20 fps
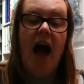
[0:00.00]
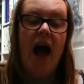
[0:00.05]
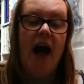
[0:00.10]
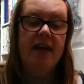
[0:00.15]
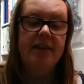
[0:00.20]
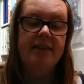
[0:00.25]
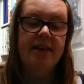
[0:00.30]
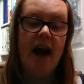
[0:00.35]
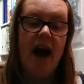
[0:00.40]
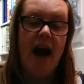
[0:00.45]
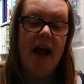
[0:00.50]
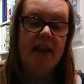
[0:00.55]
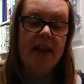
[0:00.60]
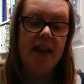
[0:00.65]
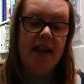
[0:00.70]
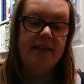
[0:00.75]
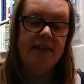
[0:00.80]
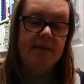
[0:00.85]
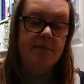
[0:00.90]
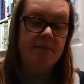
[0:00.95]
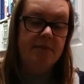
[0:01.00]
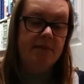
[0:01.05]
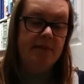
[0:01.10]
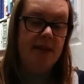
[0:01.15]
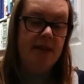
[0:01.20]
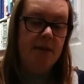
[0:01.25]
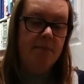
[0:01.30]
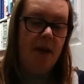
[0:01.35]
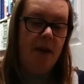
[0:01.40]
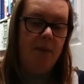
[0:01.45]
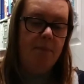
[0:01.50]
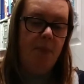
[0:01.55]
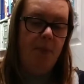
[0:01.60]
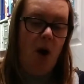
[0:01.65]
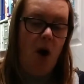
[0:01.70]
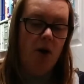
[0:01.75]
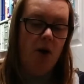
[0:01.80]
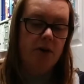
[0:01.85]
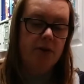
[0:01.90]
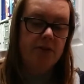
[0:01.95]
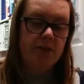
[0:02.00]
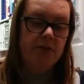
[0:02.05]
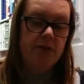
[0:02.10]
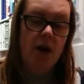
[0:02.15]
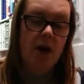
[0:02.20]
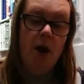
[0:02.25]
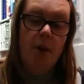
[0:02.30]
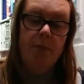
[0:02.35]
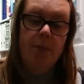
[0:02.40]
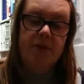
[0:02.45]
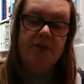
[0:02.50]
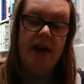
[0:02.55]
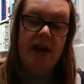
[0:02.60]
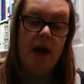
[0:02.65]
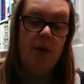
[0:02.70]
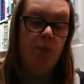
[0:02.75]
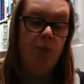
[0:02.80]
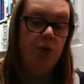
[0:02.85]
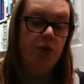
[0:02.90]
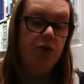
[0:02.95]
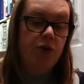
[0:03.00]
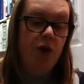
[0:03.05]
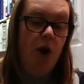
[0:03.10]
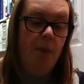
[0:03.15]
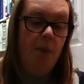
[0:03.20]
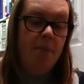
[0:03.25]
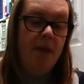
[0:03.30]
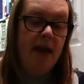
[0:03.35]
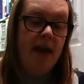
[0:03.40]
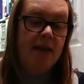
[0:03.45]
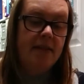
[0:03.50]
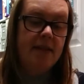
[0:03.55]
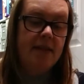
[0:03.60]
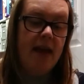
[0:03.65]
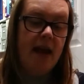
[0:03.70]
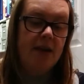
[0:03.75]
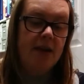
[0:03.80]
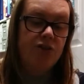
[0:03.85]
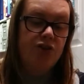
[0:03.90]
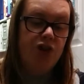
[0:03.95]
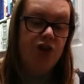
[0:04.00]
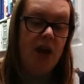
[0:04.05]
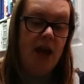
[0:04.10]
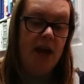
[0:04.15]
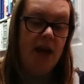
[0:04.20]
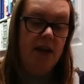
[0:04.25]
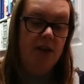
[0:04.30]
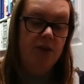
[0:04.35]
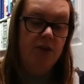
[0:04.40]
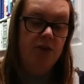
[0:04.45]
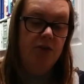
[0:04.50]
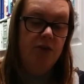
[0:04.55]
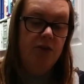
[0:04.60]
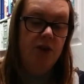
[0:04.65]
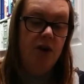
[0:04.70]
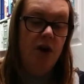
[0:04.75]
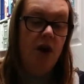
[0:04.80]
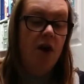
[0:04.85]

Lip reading: and I let him see my box, but I would not make the exchange,